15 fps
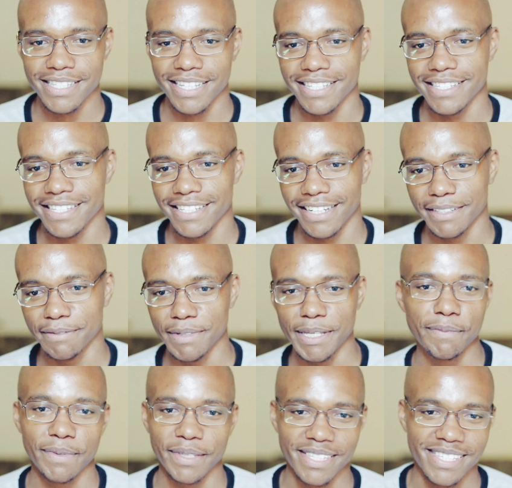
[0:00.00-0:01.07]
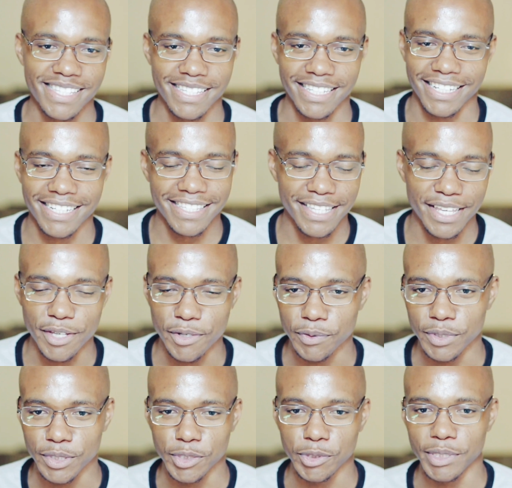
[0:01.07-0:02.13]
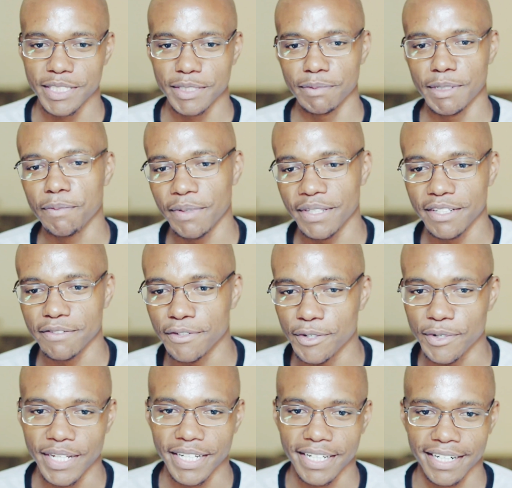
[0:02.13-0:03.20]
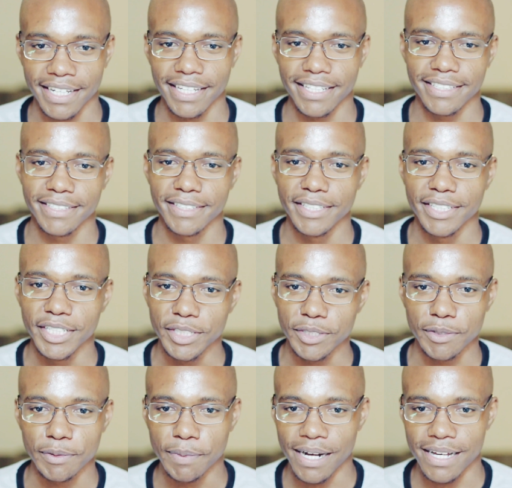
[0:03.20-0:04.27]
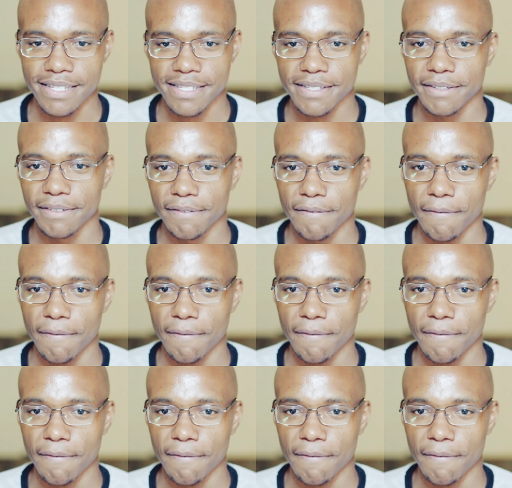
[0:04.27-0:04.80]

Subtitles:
They say that maybe next year you will do it, maybe in the following grade you will pass.